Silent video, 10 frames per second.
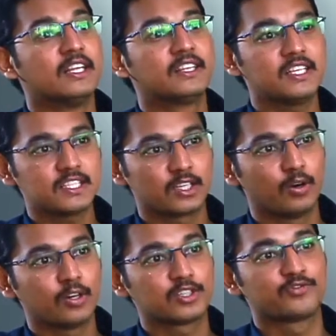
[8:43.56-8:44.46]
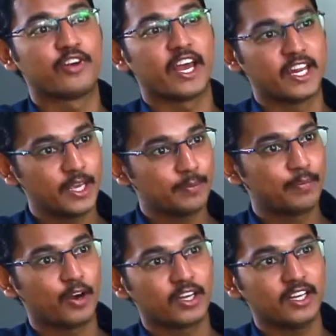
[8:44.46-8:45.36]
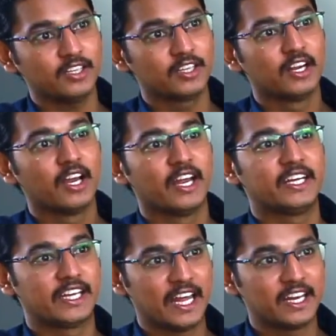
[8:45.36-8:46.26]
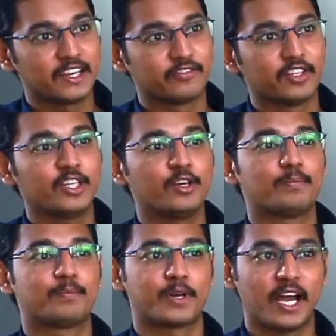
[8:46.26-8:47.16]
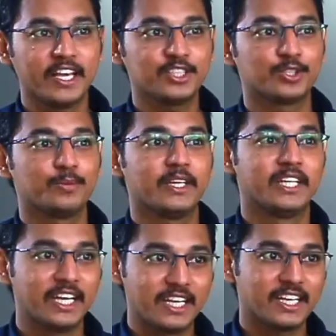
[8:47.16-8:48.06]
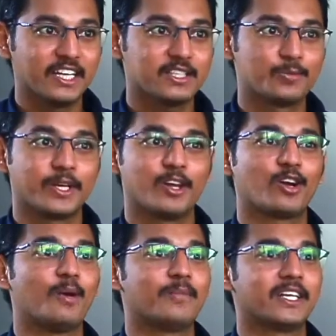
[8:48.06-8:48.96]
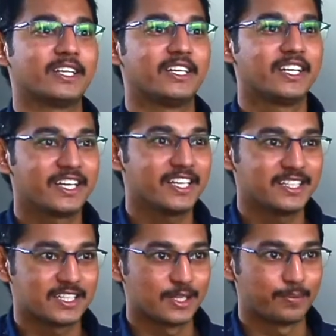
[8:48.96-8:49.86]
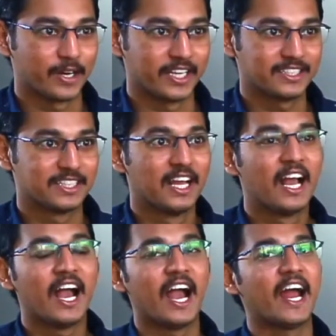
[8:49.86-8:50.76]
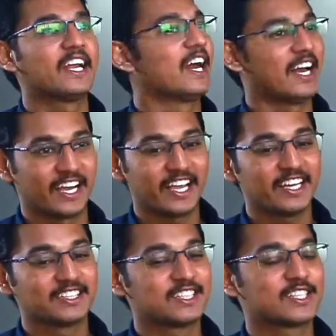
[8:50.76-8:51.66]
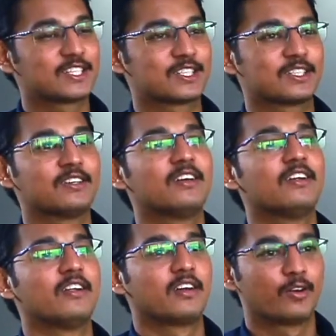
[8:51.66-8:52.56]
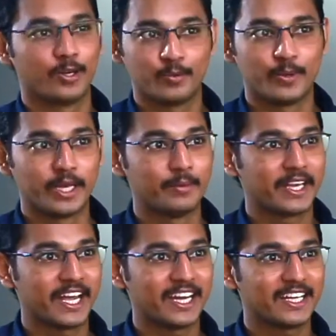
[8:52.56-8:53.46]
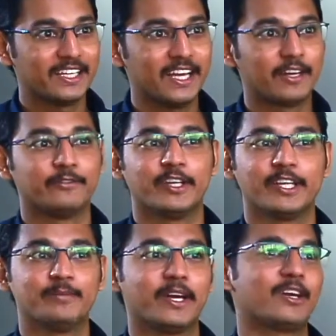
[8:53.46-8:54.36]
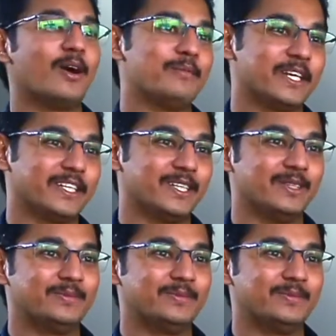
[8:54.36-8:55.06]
This score is very important in telling whether your price should be decreased when your competitor decreases the price. And again, this is going to vary by category and vary by competitor.